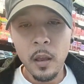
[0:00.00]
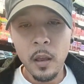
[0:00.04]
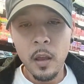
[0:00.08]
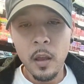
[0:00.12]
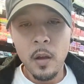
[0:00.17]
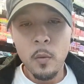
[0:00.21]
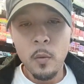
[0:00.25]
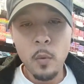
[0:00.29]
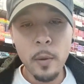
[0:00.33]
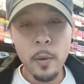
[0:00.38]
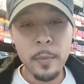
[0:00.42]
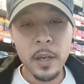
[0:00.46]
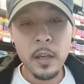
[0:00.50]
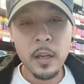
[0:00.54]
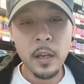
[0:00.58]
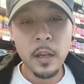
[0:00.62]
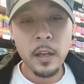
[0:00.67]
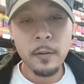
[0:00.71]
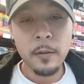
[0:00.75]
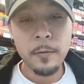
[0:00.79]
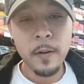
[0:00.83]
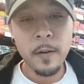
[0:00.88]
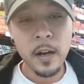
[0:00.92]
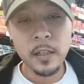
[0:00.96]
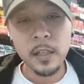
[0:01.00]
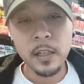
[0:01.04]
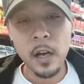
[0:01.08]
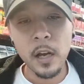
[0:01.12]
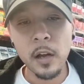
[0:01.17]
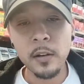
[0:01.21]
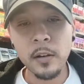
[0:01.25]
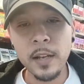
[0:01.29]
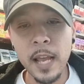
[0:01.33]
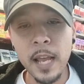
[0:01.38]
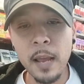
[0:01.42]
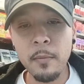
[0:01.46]
Women could get fucked all
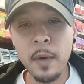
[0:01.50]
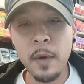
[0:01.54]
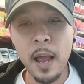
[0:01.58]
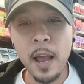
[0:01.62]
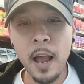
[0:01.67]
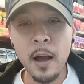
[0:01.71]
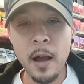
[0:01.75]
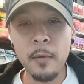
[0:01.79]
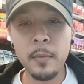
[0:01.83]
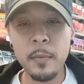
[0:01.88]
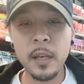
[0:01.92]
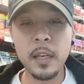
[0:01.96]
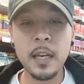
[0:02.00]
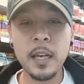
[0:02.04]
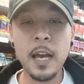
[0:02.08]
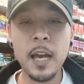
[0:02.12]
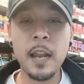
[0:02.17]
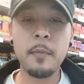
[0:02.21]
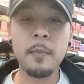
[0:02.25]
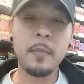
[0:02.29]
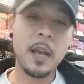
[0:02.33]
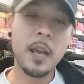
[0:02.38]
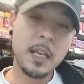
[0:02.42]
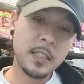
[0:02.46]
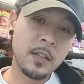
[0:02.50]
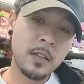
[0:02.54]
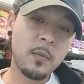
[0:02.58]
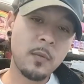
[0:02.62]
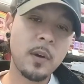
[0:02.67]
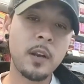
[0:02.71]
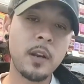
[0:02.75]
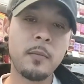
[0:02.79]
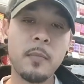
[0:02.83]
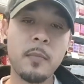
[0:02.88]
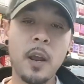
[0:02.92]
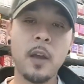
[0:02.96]
day, but how many got a man that want
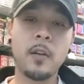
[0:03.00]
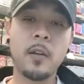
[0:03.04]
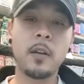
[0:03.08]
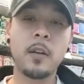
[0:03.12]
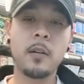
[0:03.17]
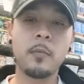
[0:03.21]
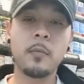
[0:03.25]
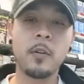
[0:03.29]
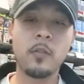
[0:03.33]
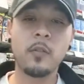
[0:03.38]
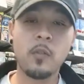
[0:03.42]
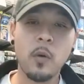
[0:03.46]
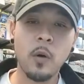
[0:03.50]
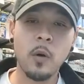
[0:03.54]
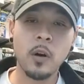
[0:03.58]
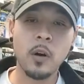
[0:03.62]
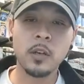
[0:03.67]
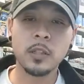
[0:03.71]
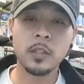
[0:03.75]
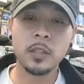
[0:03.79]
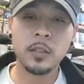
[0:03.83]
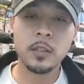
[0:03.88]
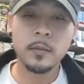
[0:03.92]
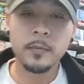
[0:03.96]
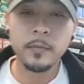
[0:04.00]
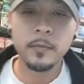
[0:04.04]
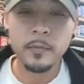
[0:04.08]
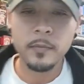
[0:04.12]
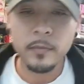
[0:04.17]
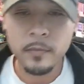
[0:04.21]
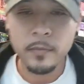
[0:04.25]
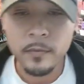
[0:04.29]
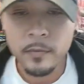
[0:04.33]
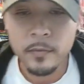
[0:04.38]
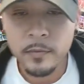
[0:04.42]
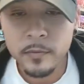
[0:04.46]
to marry them? Of course.
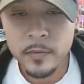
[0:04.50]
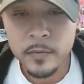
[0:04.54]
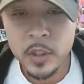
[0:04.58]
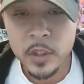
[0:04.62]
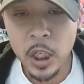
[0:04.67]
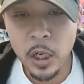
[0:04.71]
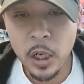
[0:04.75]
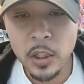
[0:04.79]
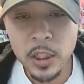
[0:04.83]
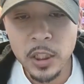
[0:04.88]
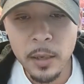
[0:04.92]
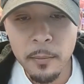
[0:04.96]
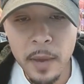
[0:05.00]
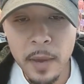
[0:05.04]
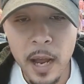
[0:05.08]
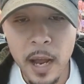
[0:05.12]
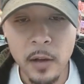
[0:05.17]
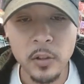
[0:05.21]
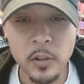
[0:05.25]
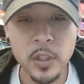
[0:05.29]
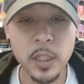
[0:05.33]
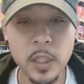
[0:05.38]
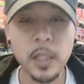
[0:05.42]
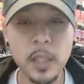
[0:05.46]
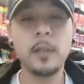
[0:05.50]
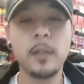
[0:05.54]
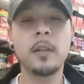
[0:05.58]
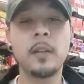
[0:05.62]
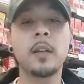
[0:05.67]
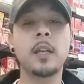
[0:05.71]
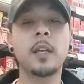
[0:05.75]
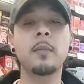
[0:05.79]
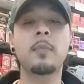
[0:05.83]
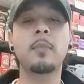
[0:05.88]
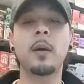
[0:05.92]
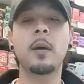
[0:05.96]
Church, I'm out, G.
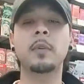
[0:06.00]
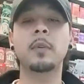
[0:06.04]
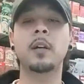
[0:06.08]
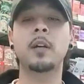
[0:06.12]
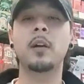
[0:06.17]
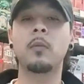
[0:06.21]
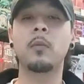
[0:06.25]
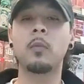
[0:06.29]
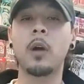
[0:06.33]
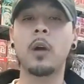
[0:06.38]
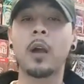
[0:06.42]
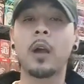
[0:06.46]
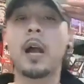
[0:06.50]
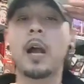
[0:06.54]
Keep up the good work.